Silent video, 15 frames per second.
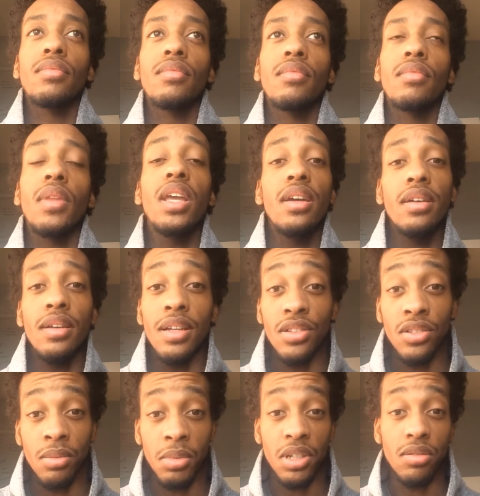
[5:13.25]
And so I'm going to
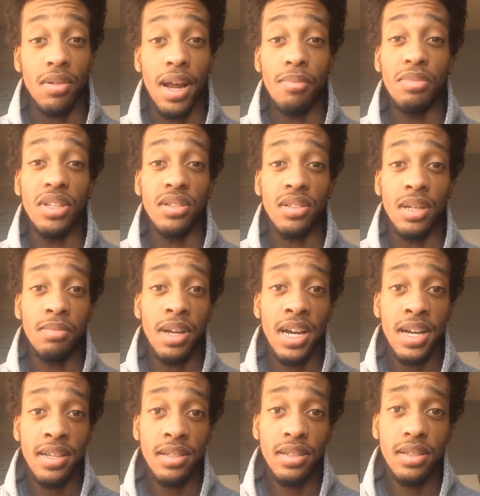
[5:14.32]
wrap this up, guys,
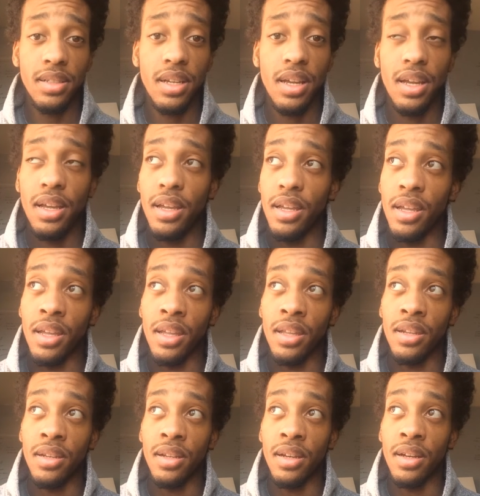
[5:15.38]
and
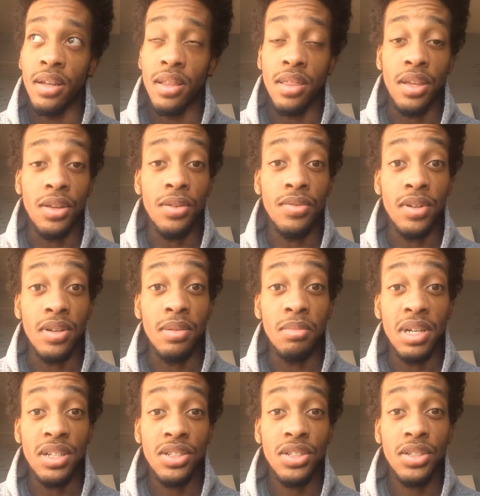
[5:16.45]
thank you very much
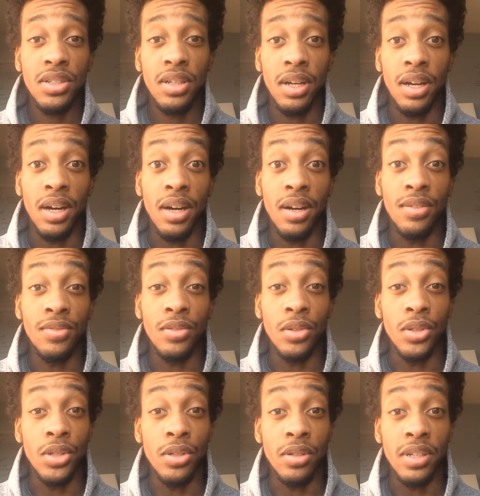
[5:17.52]
for your
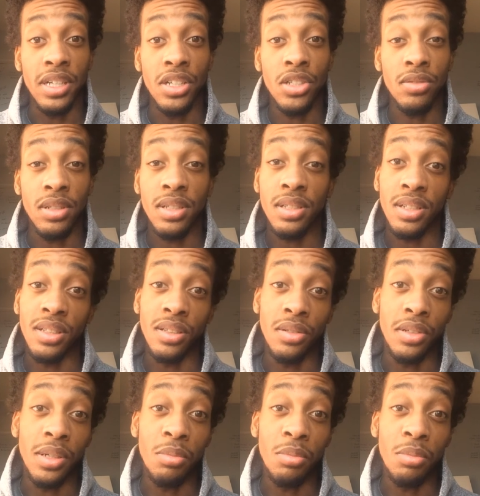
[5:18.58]
interest in learning more.